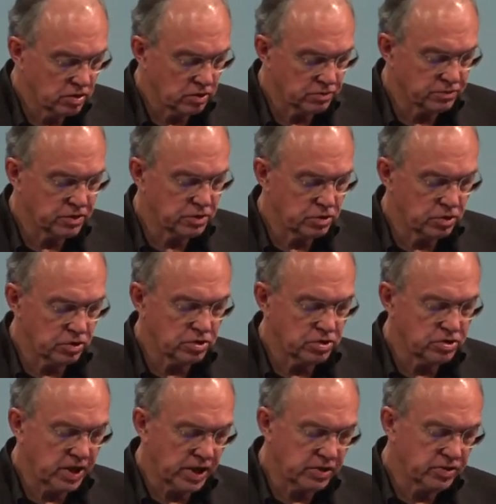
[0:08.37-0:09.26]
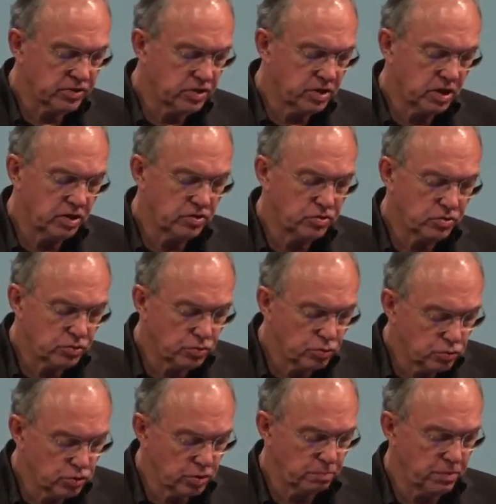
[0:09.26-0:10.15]
of research integrity in
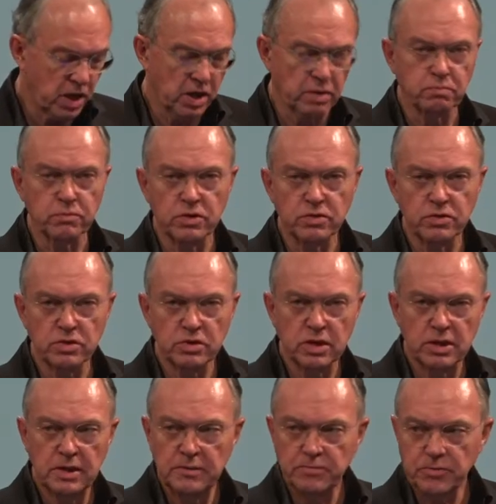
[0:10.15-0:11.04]
two departments.